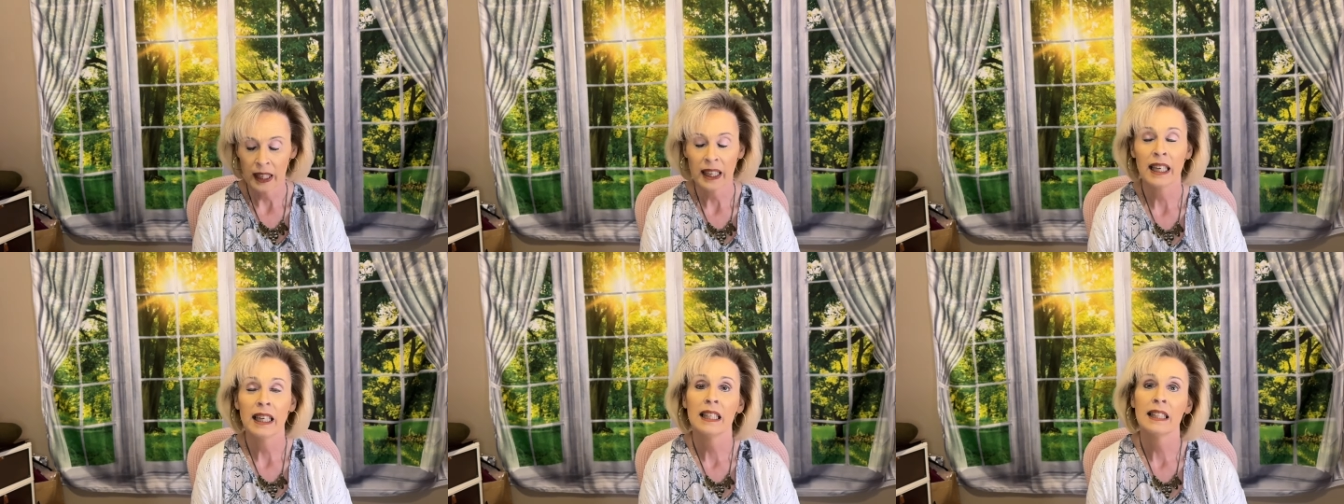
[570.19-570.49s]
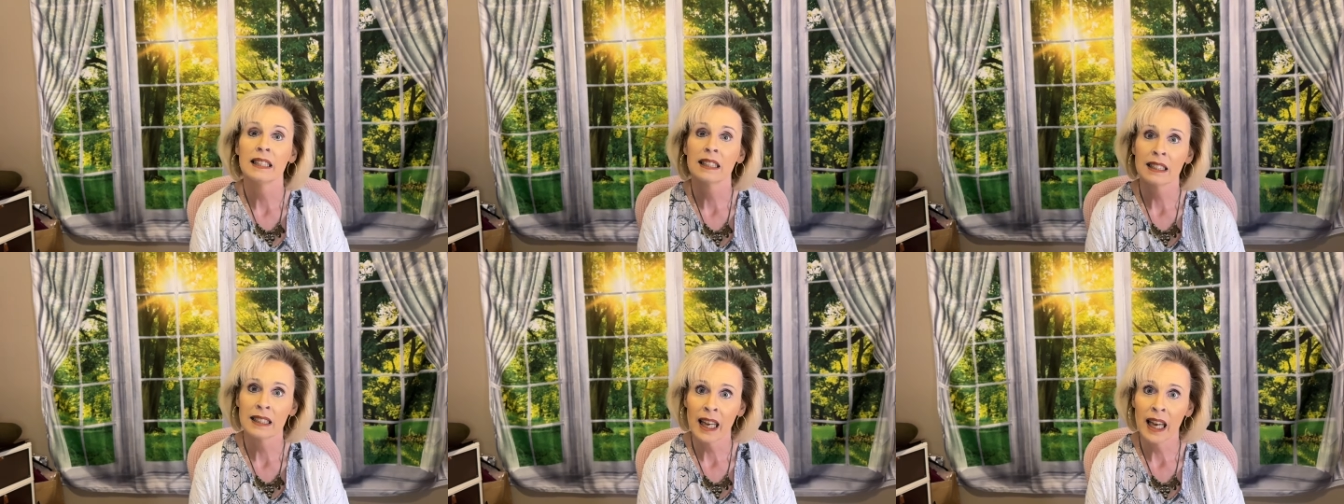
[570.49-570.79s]
It
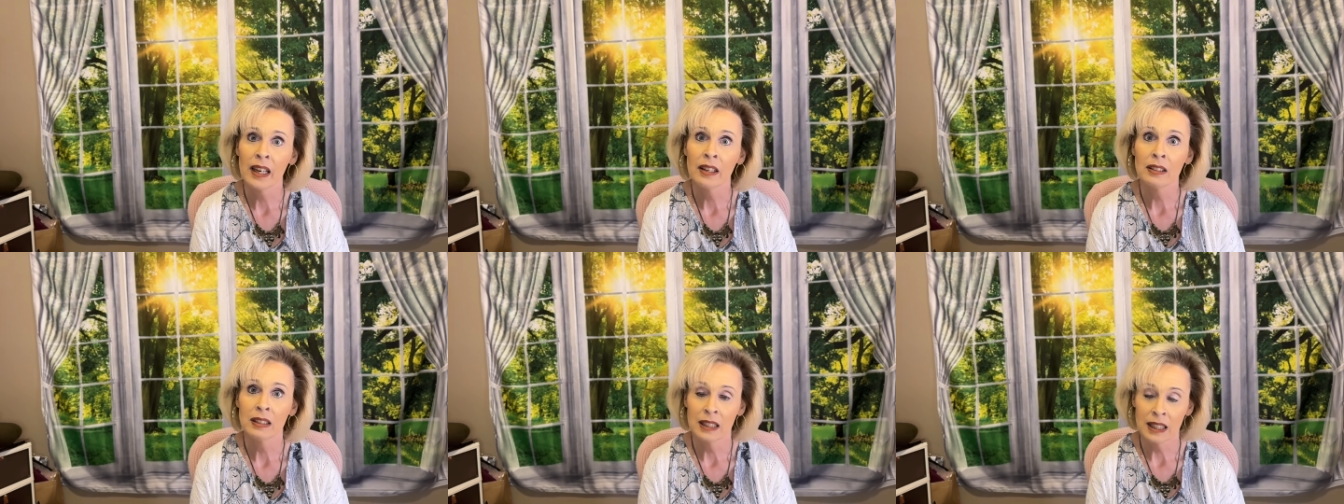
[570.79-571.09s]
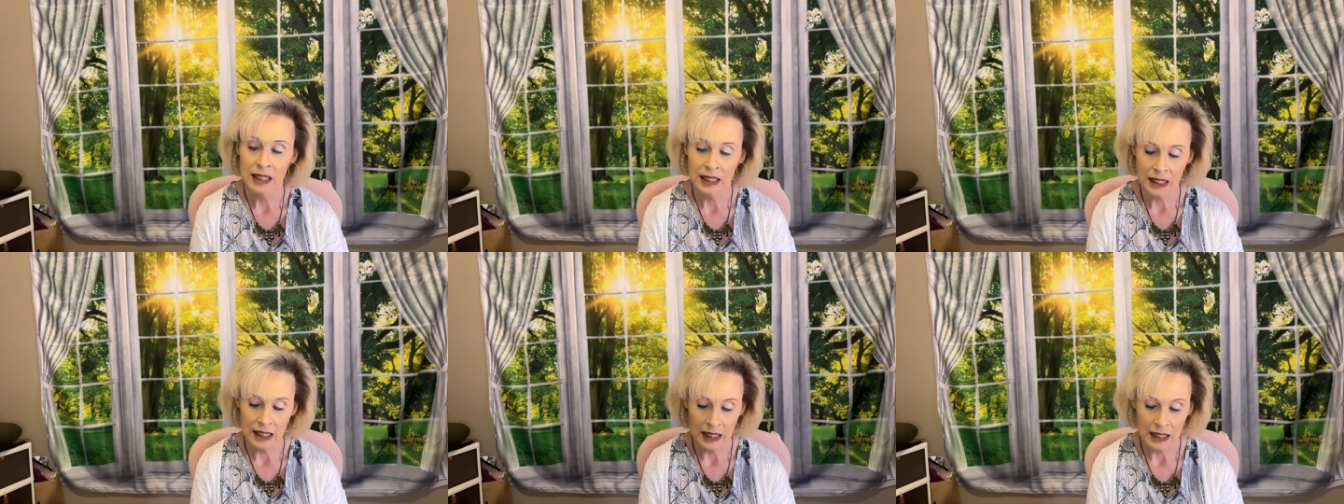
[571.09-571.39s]
is now
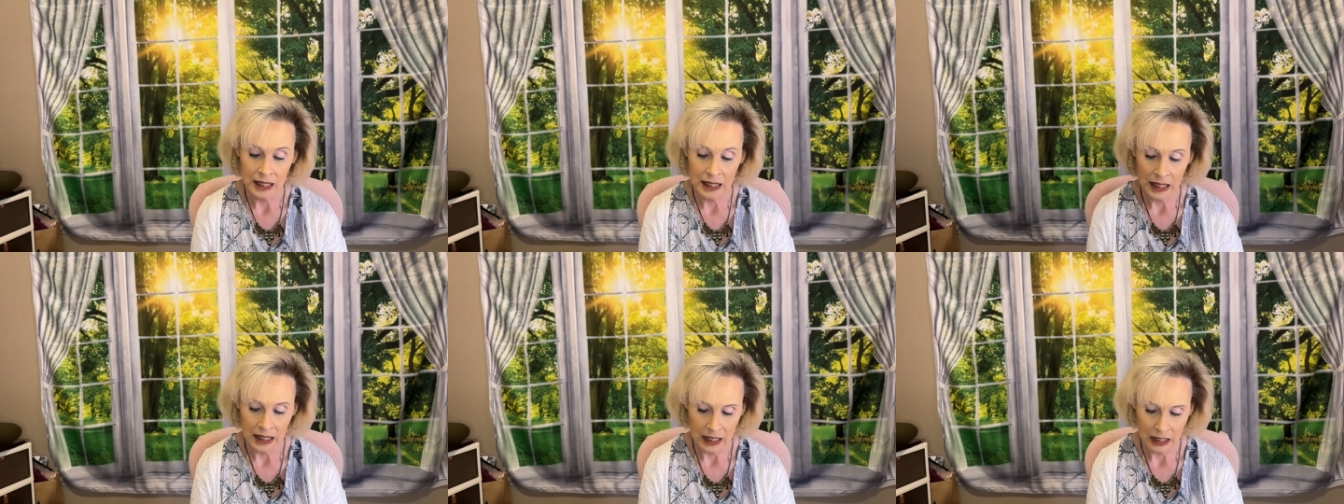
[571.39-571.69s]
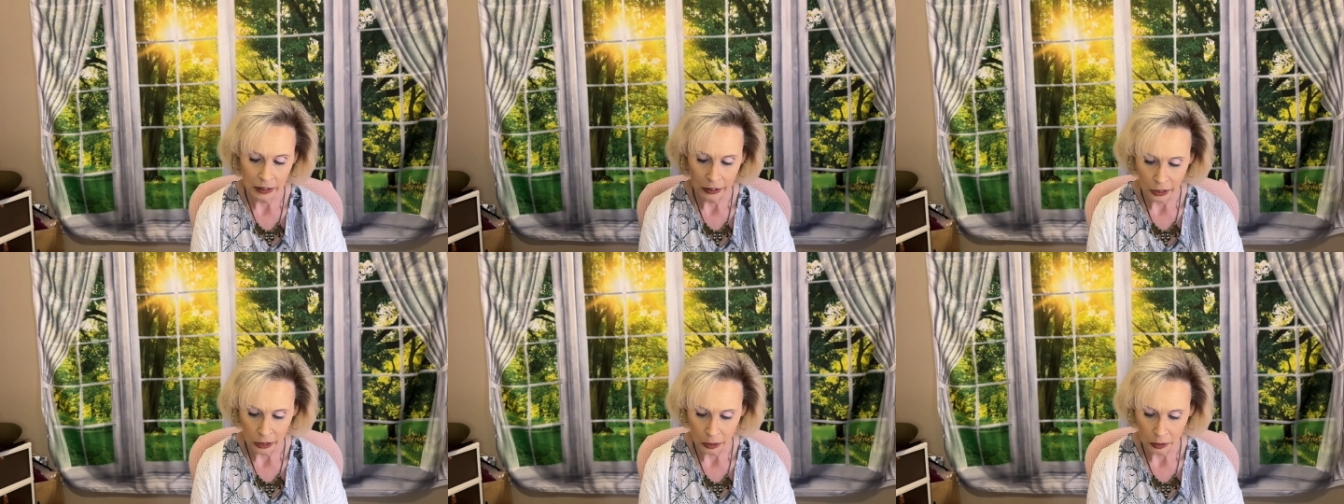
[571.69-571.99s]

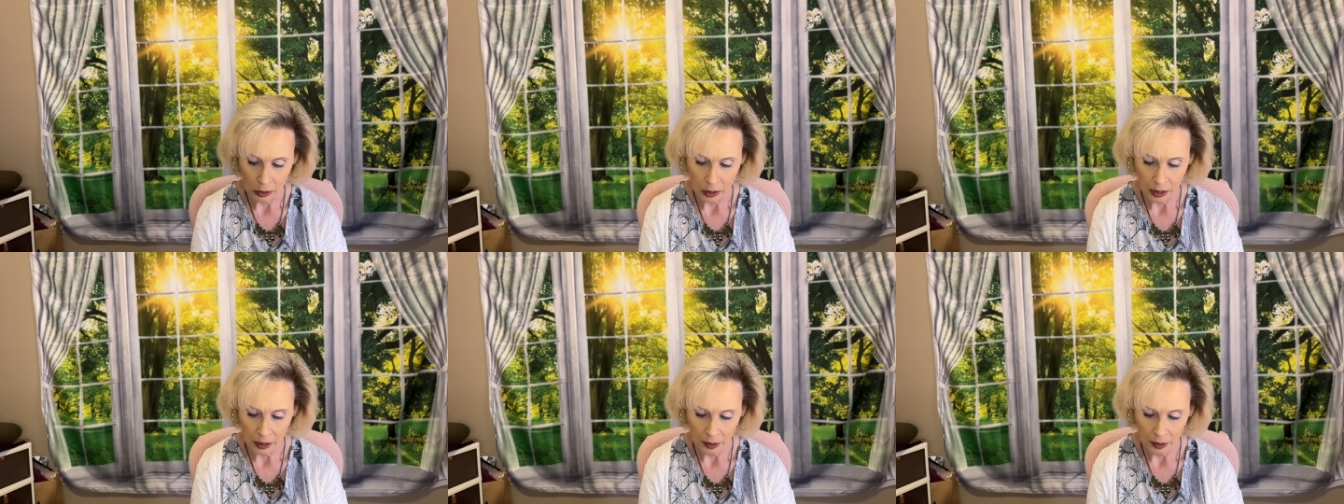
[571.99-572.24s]
discontinued,